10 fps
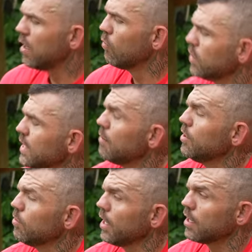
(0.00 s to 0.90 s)
what time do
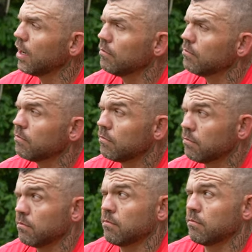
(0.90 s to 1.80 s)
you wake up?
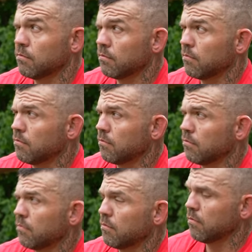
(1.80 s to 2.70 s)
I can wake
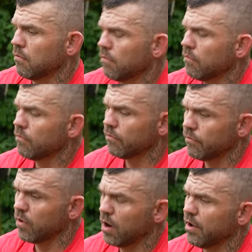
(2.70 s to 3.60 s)
up early, so.
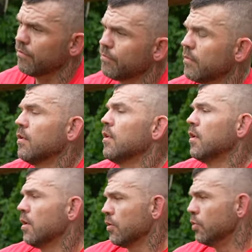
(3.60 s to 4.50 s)
All right,
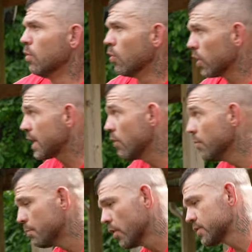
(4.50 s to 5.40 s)
you will work out with
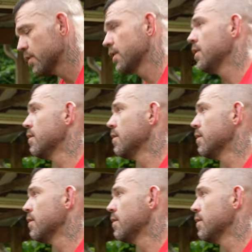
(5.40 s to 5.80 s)
me personally.